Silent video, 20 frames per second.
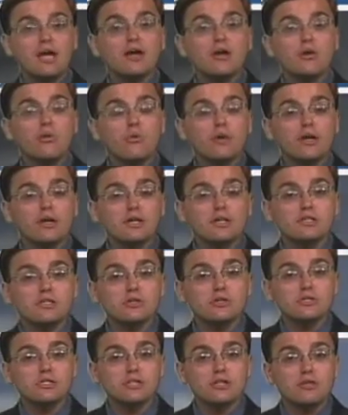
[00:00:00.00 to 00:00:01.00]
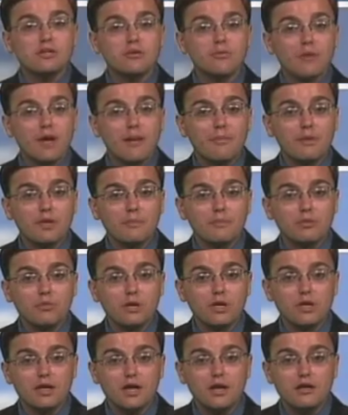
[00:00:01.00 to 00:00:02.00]
And going into your Sunday, wrapping up the
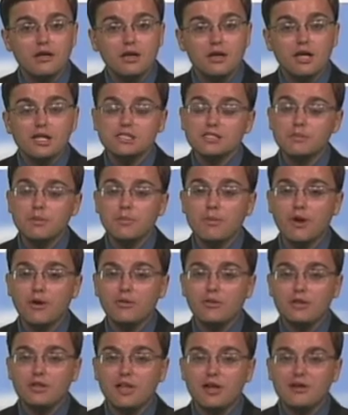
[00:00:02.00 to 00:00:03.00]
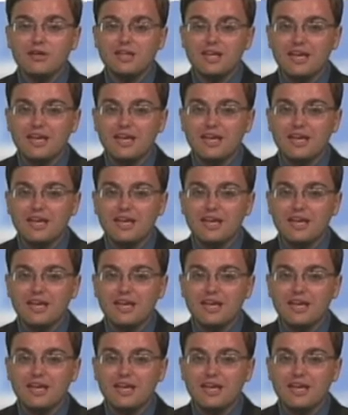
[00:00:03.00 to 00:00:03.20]
weekend, it's going to be partly cloudy.